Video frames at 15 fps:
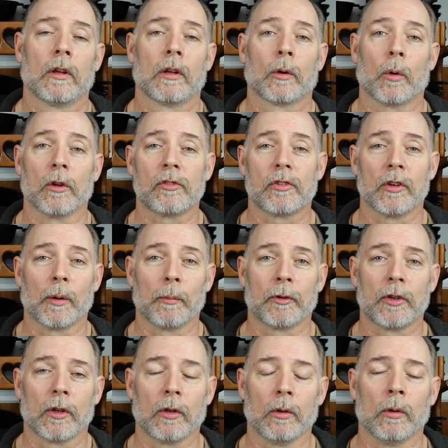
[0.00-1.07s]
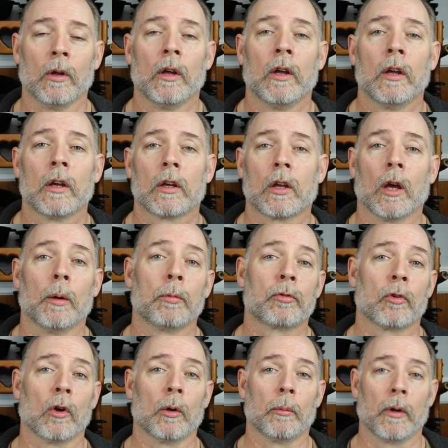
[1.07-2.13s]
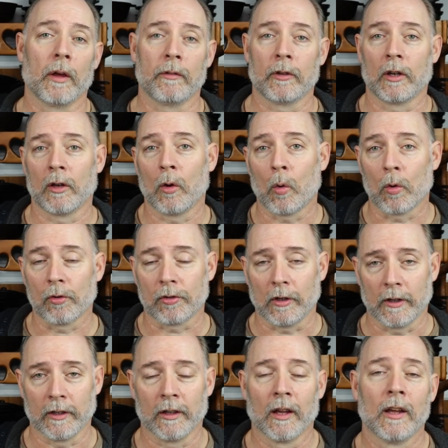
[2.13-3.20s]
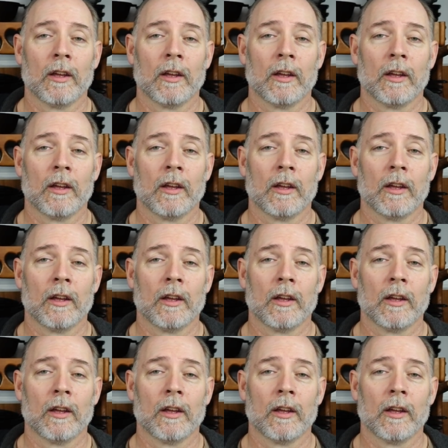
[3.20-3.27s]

Question number two comes from Evelyn Horsley.